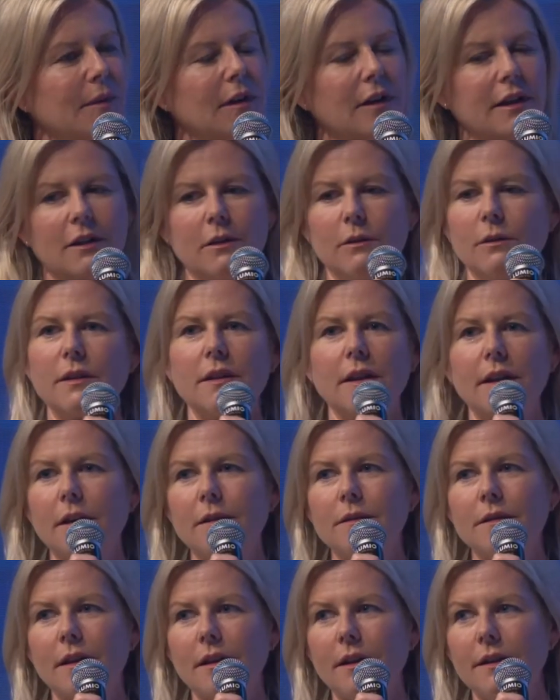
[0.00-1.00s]
I know at the
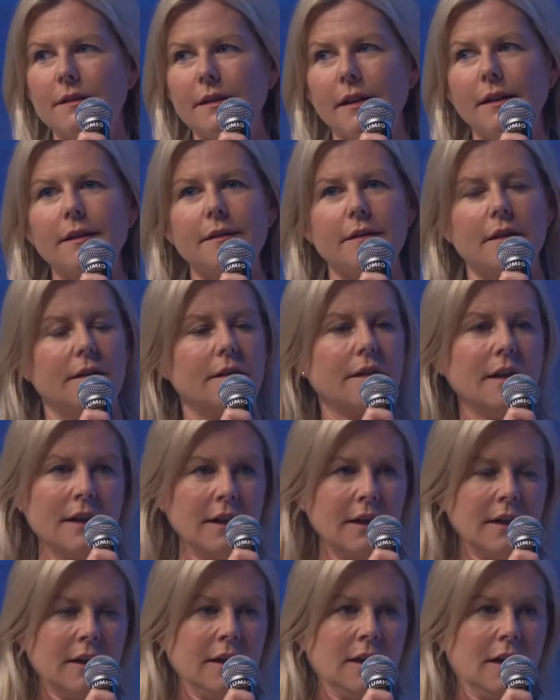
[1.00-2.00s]
outset I said, listen,
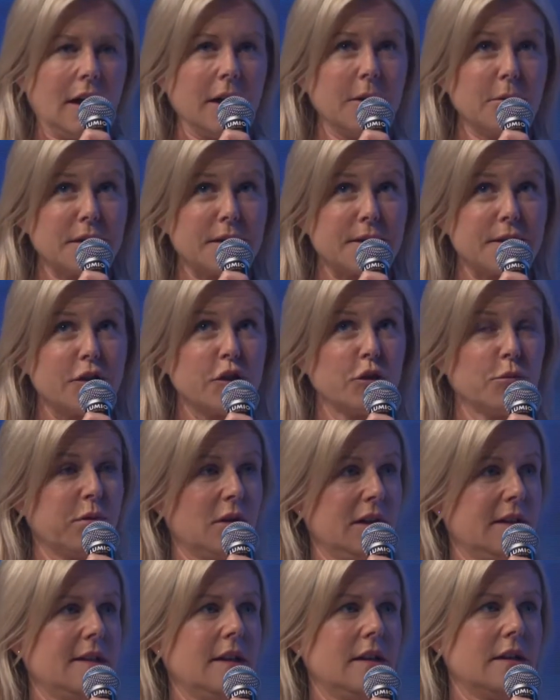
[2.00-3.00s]
I was
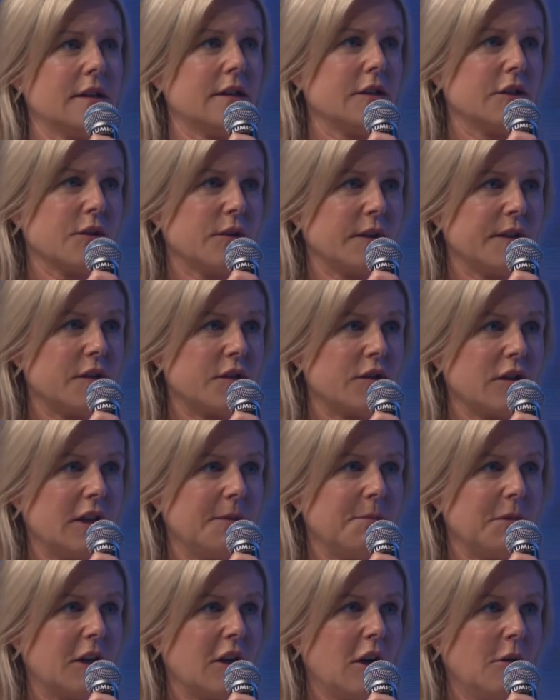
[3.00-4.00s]
super excited to join
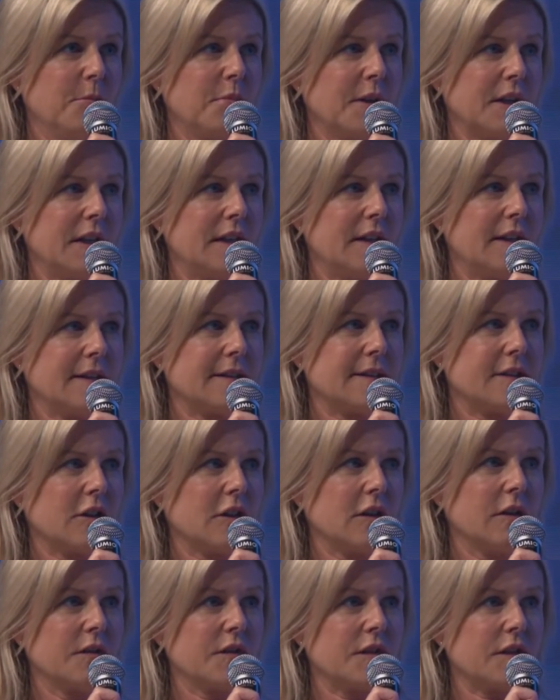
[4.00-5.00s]
Stripe, a company that
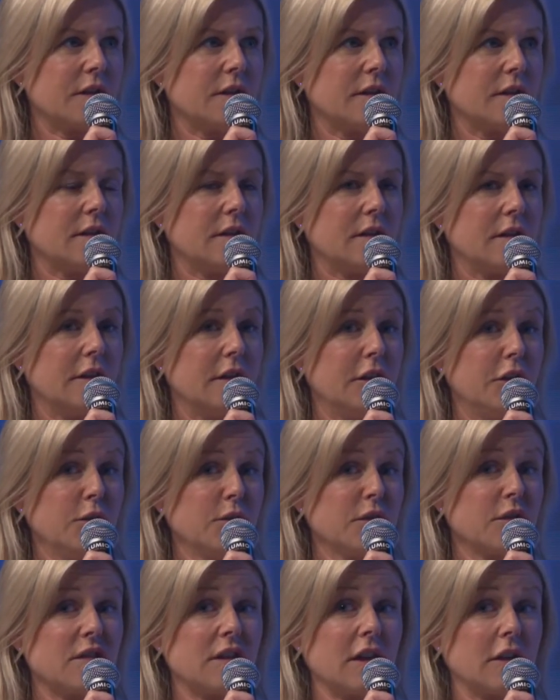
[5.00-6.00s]
served
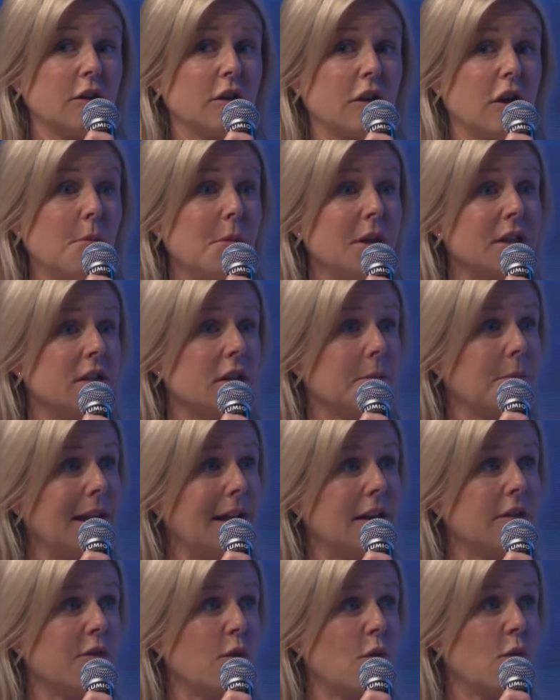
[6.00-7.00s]
users that could come onto the
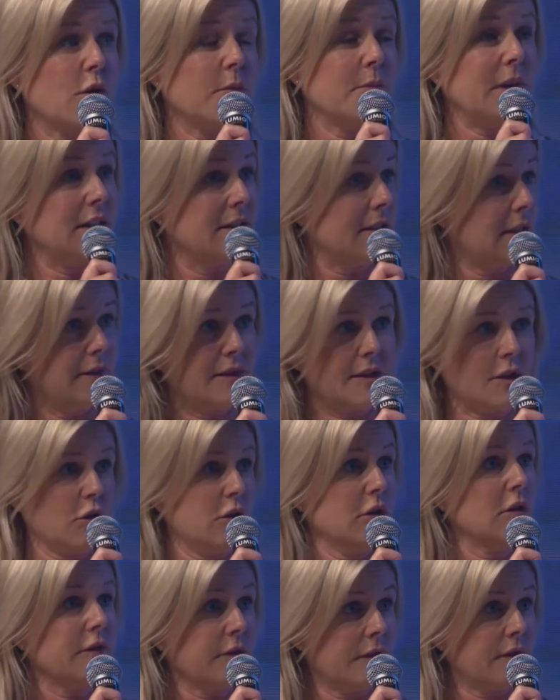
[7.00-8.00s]
platform and
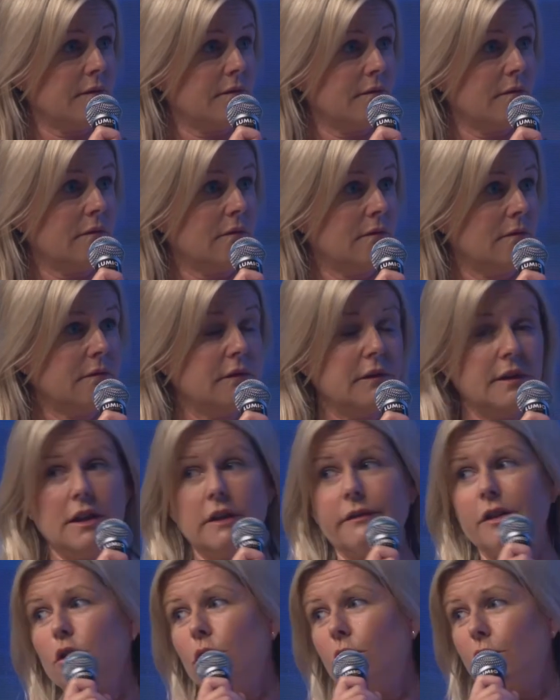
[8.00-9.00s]
self-serve,
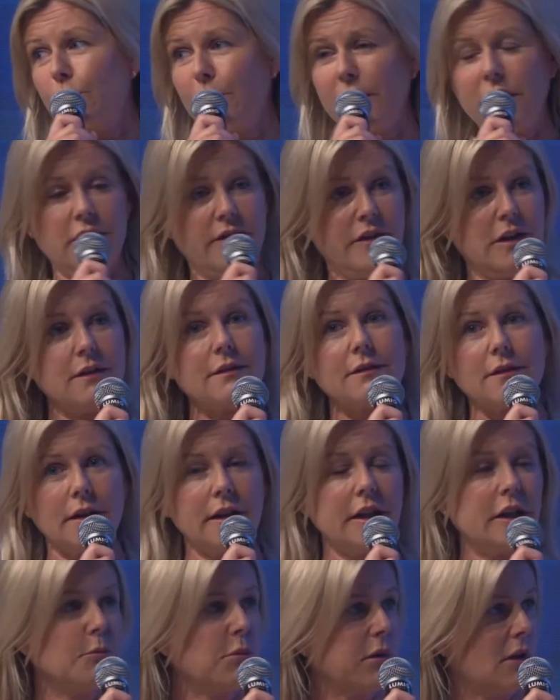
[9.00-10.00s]
never talk to any of us, and
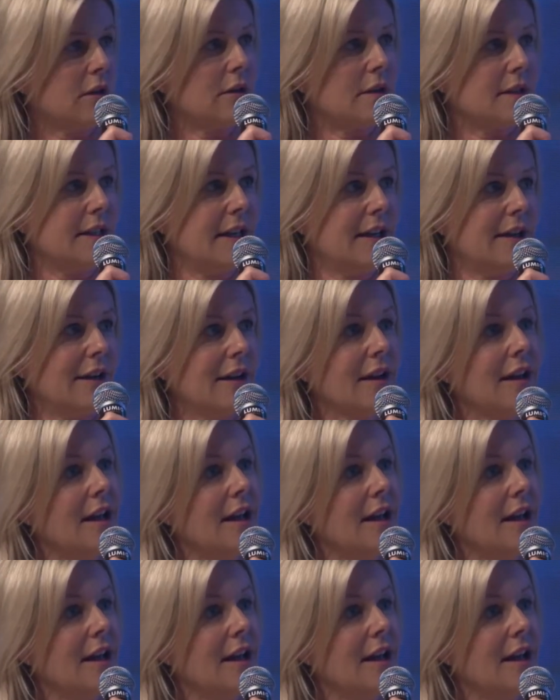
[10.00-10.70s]
in-product sale,